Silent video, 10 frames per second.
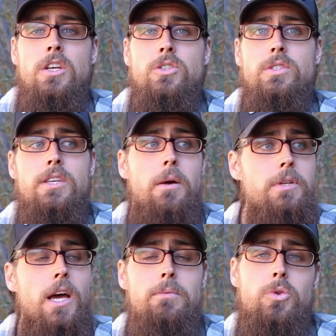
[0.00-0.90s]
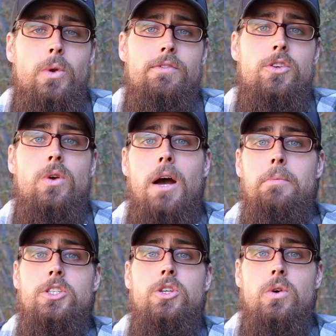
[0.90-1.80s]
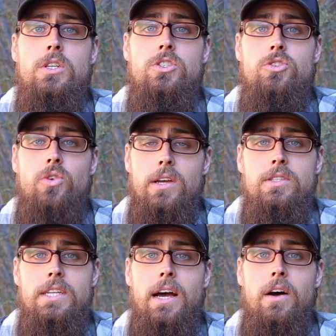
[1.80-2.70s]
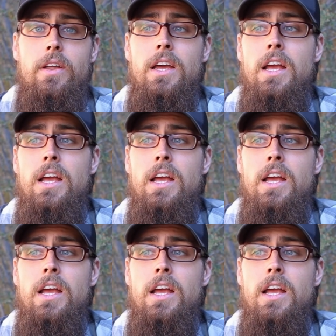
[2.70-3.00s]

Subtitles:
So sometimes whenever you come into a trail town,